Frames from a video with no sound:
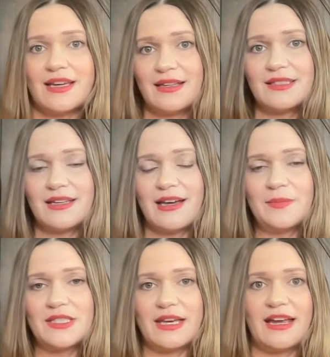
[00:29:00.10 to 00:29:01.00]

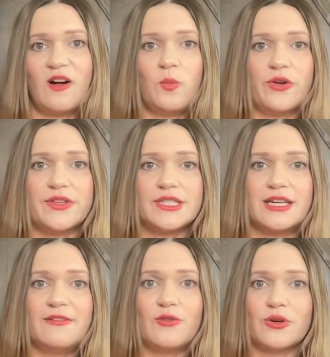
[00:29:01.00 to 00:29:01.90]
enzymes that help with
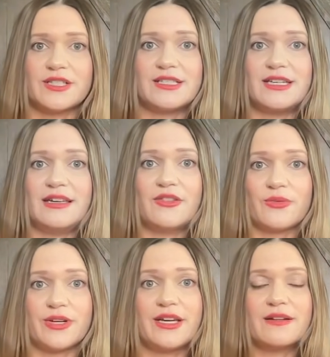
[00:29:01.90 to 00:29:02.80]
T4 to
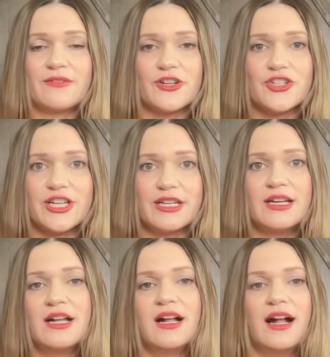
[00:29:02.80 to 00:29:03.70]
T3 conversion.
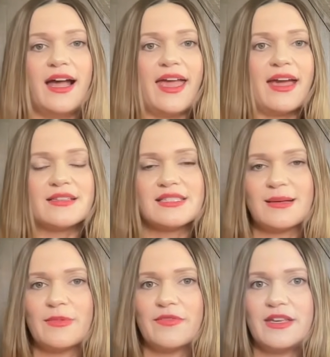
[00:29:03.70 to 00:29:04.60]
And
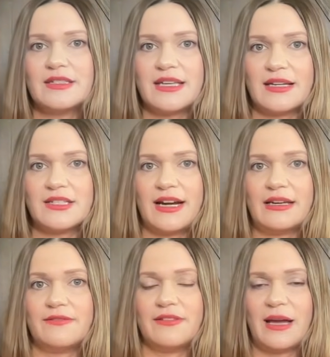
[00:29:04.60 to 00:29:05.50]
some of these anti
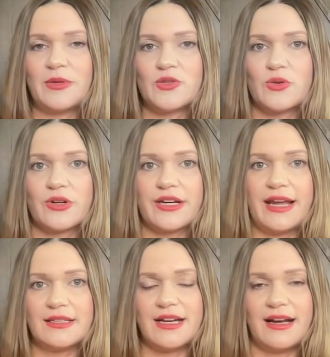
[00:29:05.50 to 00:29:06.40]
inflammatory
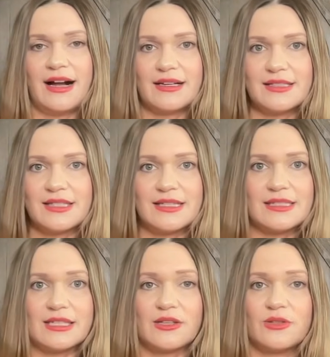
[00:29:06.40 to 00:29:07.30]
antioxidants
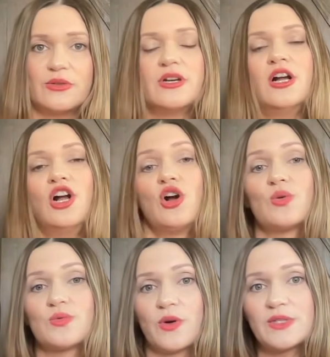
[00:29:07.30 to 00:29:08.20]
include
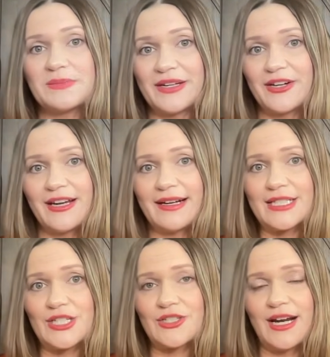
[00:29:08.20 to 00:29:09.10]
rosemary
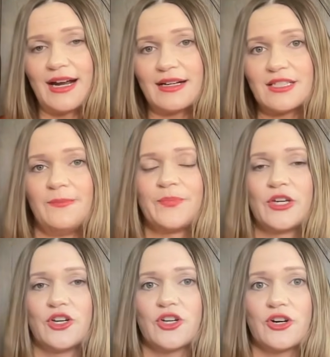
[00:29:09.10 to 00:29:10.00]
extract,
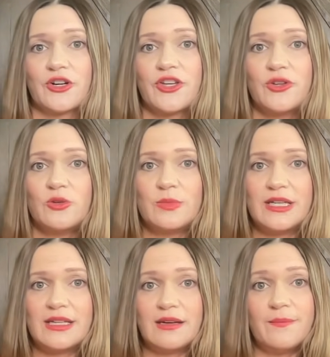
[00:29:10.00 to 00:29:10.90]

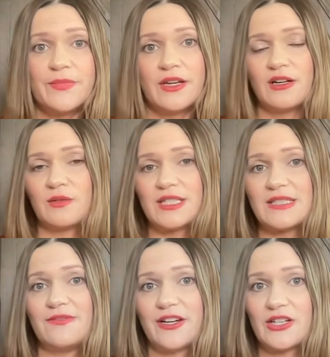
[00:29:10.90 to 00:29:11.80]
curcumin,
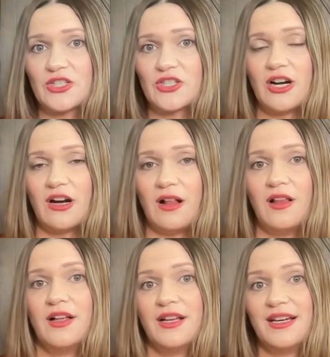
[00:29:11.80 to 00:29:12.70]
resveratrol,
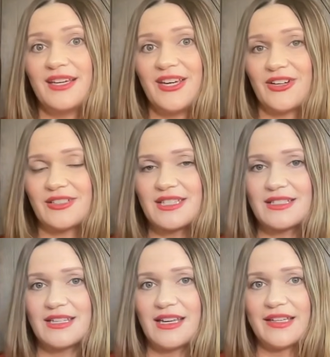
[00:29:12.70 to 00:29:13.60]

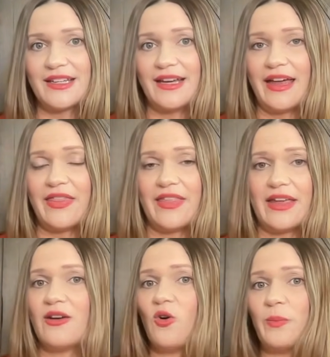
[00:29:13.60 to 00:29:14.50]
quercetin, and
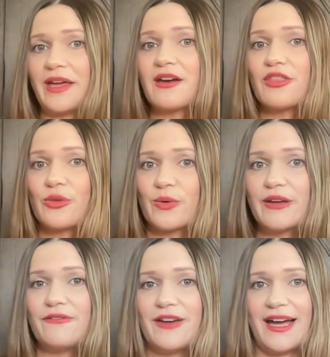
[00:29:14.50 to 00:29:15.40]
then omega-3
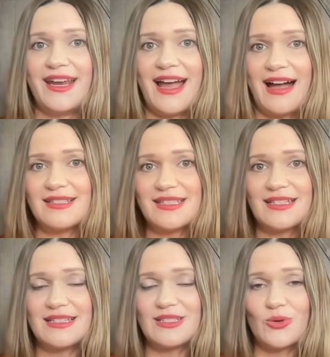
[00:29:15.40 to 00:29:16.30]
fatty
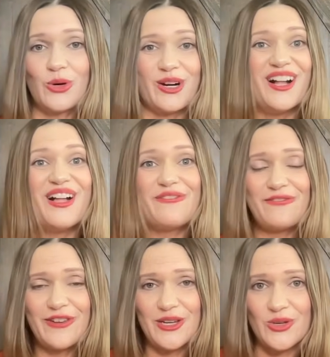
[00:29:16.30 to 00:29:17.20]
acids or
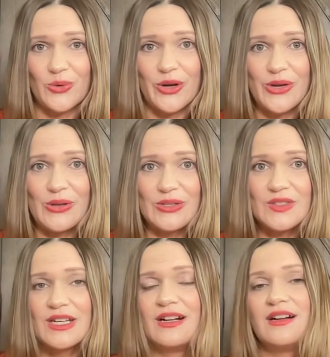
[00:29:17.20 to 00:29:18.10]
fish
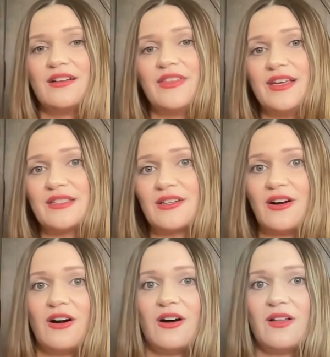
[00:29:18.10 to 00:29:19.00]
oils. These are
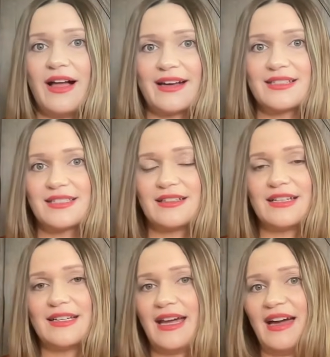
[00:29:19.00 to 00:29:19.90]
all
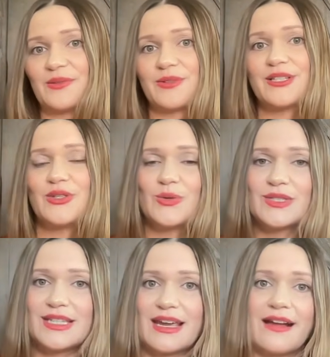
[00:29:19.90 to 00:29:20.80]
excellent at
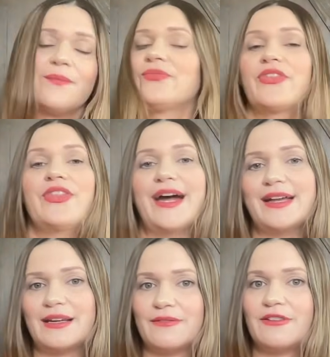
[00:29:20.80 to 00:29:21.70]
reducing
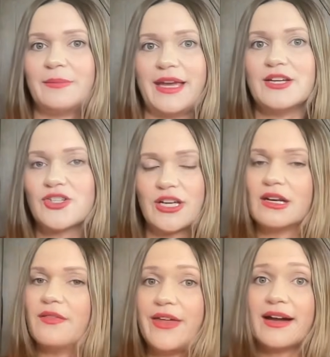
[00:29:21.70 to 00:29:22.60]
that
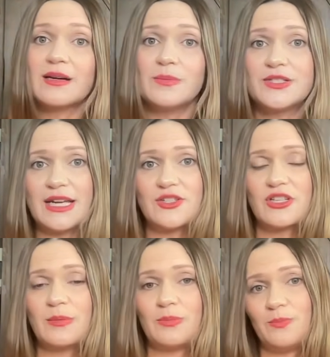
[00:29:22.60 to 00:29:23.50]
inflammation that can
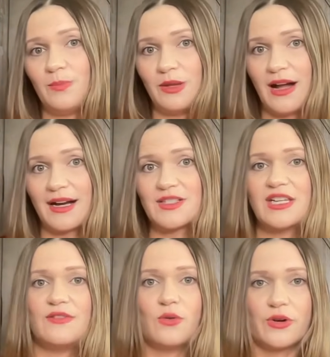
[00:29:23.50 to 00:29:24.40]
potentially block
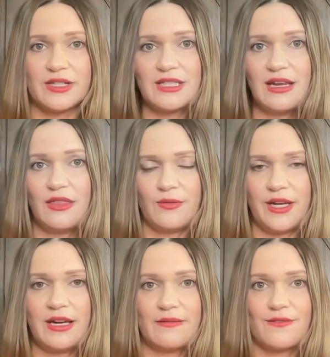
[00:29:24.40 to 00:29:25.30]
T4 to
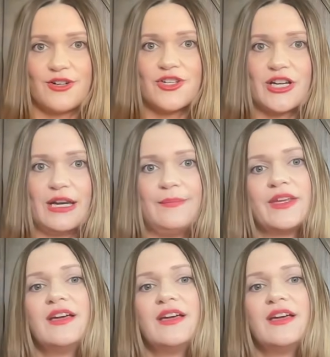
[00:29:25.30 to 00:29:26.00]
T3 conversion.